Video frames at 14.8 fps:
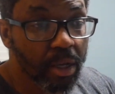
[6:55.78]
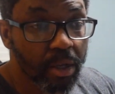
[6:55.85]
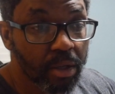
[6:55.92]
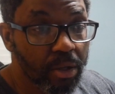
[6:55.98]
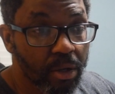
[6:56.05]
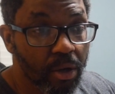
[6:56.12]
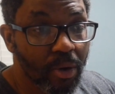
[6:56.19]

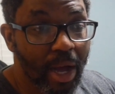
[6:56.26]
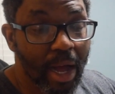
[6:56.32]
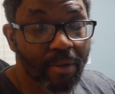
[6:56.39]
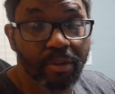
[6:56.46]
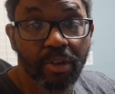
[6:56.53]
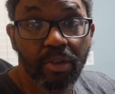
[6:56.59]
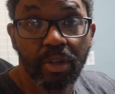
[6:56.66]
you know,
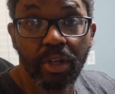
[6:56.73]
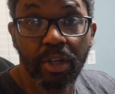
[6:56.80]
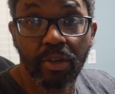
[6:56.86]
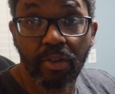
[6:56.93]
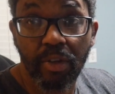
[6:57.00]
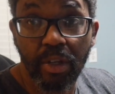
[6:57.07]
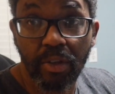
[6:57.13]
obviously
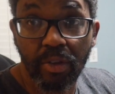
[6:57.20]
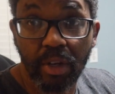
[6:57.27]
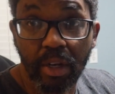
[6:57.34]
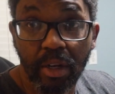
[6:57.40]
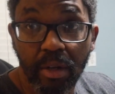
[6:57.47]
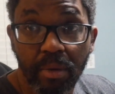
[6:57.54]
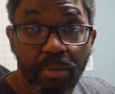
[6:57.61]
just season
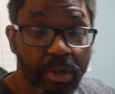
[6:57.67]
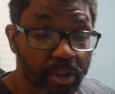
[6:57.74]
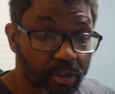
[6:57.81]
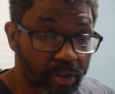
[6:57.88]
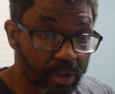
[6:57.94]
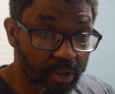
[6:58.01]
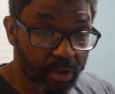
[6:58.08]
it up.
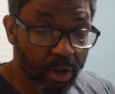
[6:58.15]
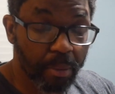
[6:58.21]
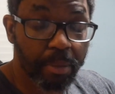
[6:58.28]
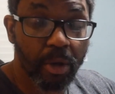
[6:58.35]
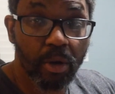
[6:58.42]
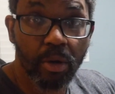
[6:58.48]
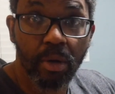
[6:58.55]
Just season up
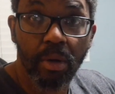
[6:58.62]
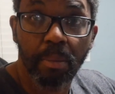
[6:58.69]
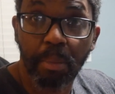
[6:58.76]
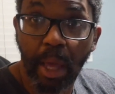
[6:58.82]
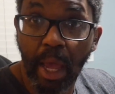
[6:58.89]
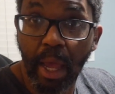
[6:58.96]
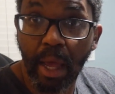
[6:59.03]
your
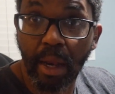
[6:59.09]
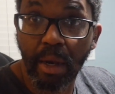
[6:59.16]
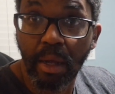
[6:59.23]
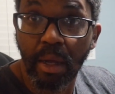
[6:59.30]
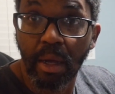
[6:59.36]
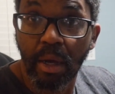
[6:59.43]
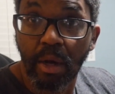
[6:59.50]
pan
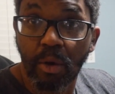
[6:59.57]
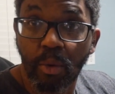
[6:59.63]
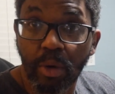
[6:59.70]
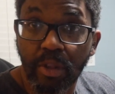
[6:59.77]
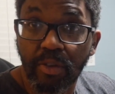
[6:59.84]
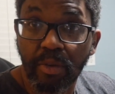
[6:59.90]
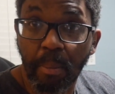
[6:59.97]

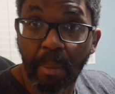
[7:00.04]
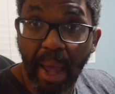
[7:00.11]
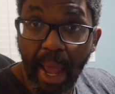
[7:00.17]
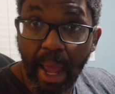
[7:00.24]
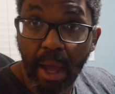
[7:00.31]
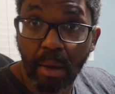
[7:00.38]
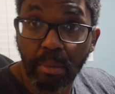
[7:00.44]
with some
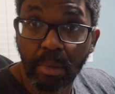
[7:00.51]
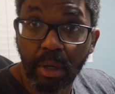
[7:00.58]
Pam